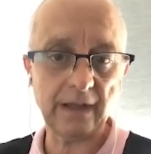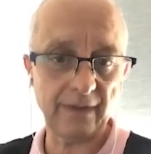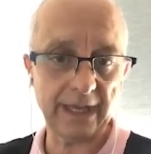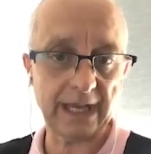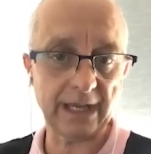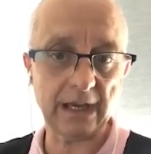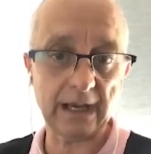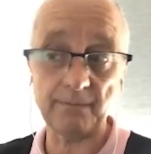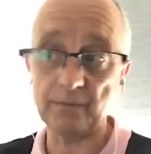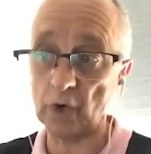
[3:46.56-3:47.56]
and they
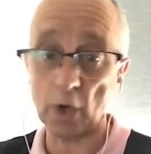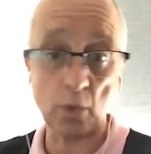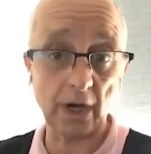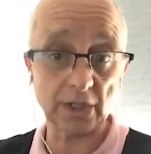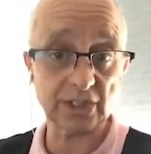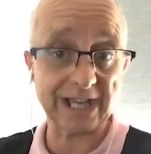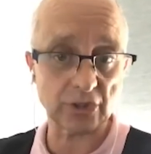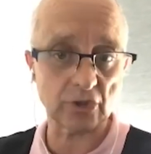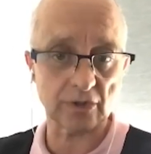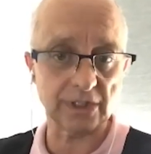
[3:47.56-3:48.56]
require
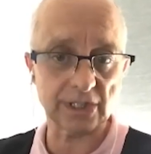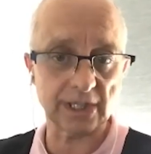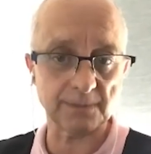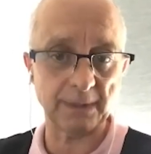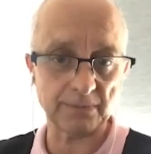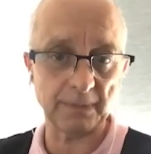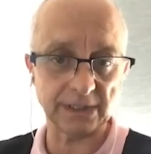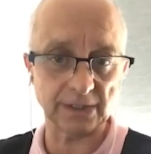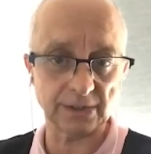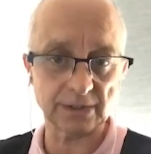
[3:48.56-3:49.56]
statutory six-month
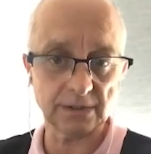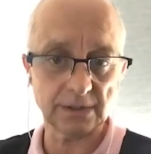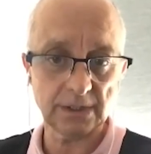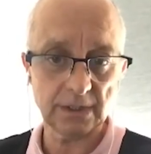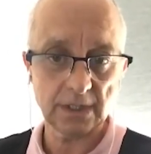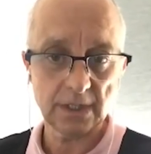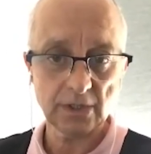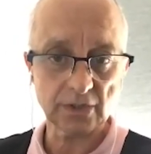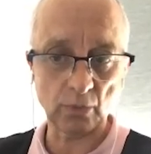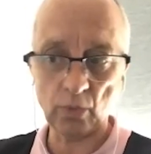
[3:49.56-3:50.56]
maintenance.
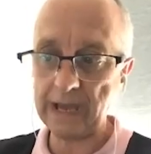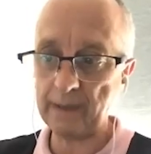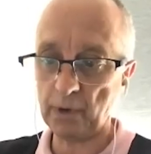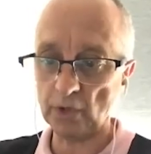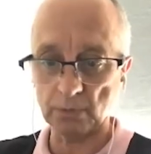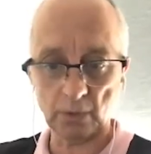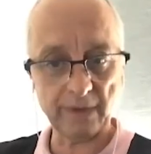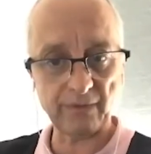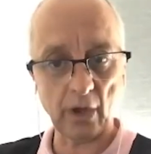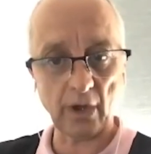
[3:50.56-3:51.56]
So where
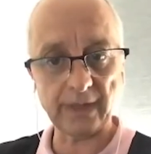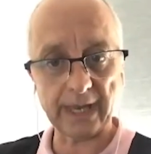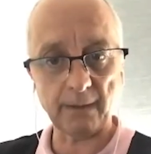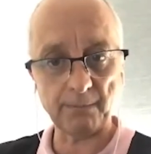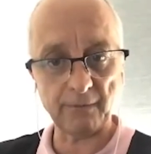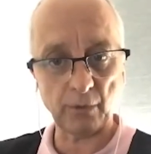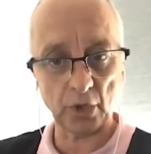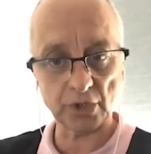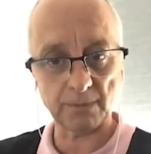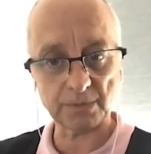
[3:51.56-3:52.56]
possible, we've lined that up
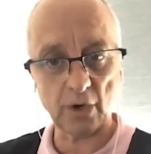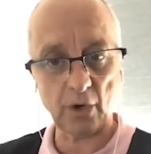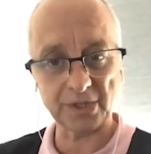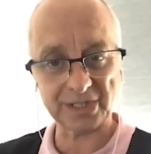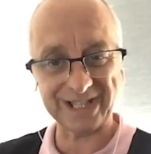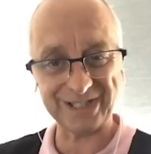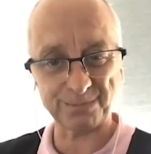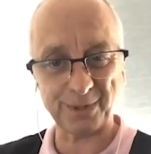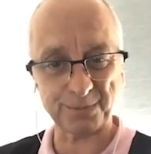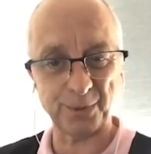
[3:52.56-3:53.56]
before the ship's gone as late
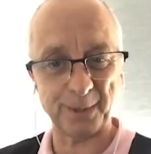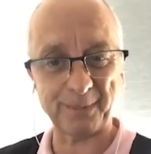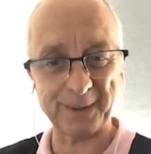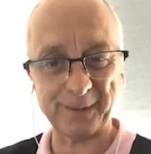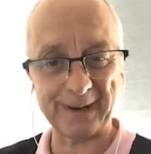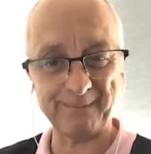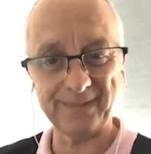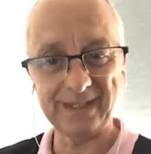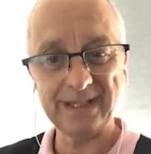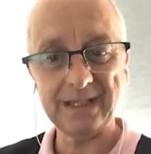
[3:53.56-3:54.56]
as possible in the
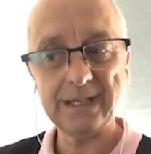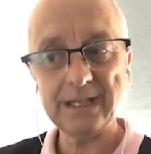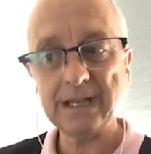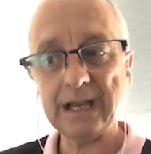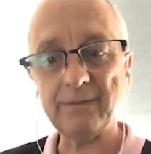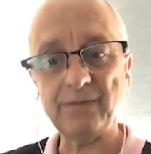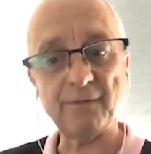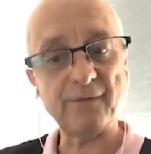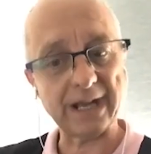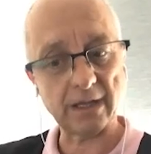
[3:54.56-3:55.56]
programme.
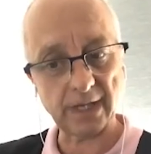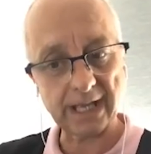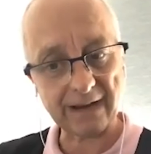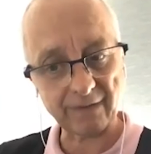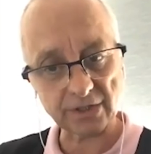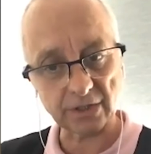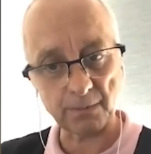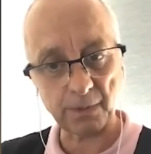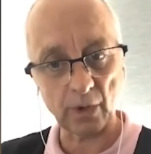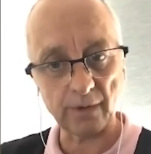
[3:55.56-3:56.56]
And the fact that the carriers
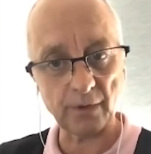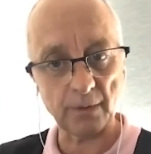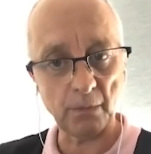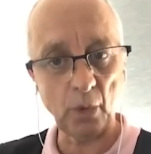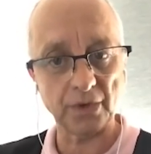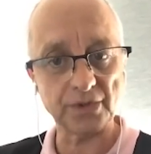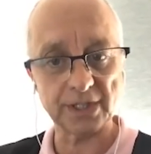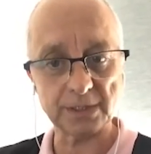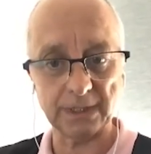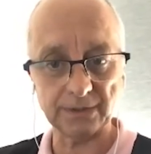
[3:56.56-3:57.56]
are deploying for more than
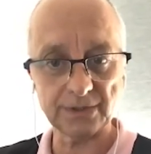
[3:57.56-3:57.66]
6